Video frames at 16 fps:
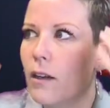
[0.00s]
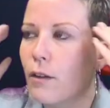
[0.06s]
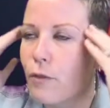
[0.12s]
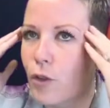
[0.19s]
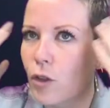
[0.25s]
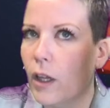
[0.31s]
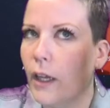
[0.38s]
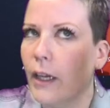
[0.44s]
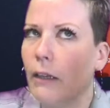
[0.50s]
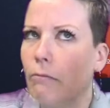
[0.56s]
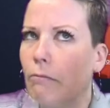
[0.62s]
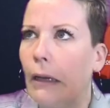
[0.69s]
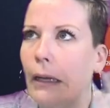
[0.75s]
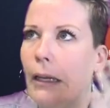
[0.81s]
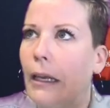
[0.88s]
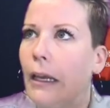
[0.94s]
If you're like,
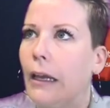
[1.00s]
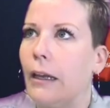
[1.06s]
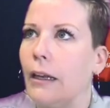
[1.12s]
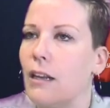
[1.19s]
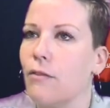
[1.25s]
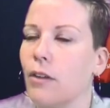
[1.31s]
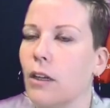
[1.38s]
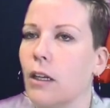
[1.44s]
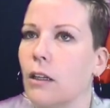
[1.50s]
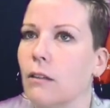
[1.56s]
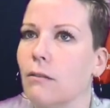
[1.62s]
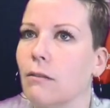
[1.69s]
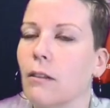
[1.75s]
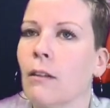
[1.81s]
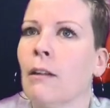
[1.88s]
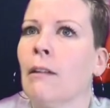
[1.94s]
I can't
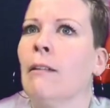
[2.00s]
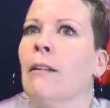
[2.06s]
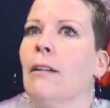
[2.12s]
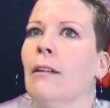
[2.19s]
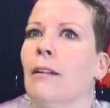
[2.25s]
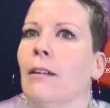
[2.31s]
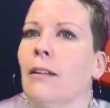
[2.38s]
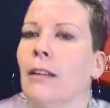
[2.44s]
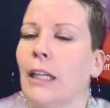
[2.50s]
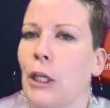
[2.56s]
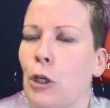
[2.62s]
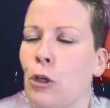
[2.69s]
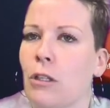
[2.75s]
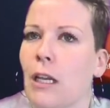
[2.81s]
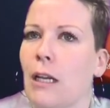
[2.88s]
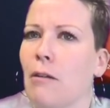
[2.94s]
even, like you're
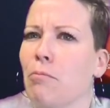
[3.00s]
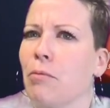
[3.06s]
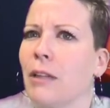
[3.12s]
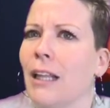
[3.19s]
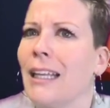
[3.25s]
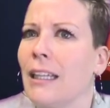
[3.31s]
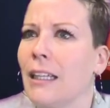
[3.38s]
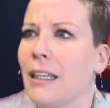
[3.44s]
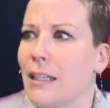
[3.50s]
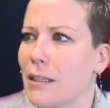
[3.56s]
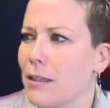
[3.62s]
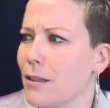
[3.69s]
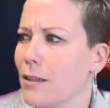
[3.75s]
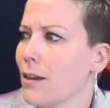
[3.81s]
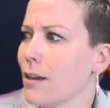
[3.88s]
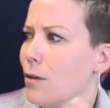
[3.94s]
saying
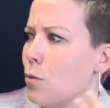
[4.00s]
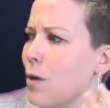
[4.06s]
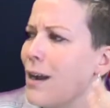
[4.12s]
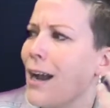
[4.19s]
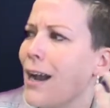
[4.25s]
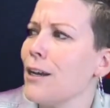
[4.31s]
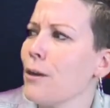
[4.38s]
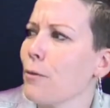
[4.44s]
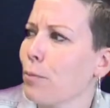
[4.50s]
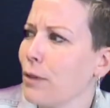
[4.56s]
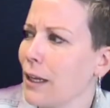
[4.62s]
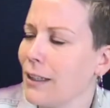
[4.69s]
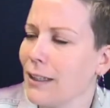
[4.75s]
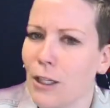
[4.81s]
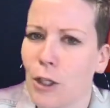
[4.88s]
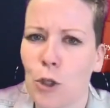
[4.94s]
playlist, what kind of
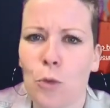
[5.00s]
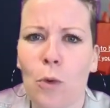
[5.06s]
playlist?